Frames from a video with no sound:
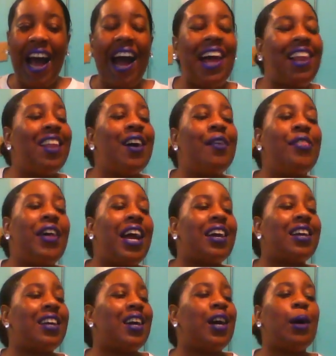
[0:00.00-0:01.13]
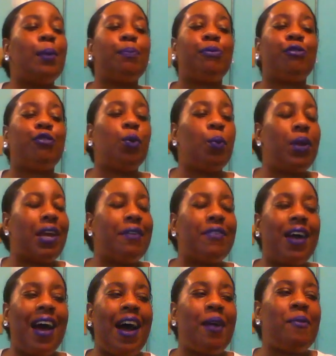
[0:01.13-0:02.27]
I love that I can come through whenever,
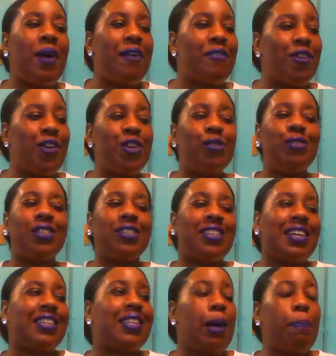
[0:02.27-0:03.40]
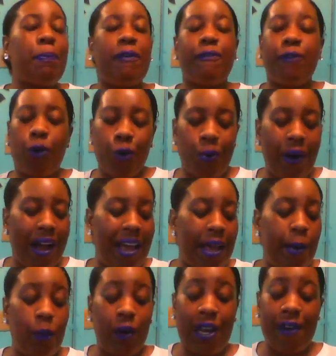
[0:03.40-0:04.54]
however, and you just accept me for who I
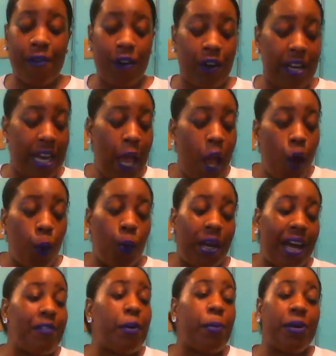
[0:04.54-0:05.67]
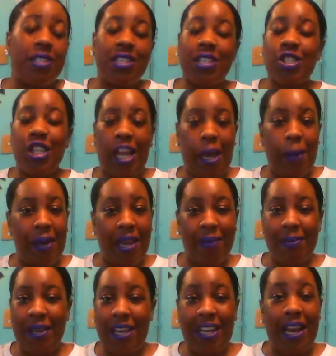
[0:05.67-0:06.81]
am, whenever, and whatever position I may
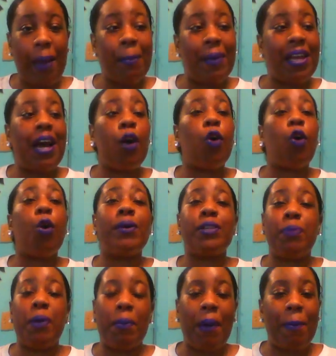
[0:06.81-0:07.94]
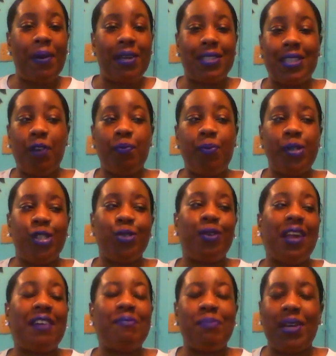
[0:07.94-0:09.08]
be in. I may not always be my best self, but you
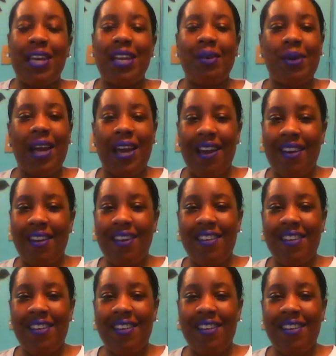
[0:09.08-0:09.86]
love me anyway.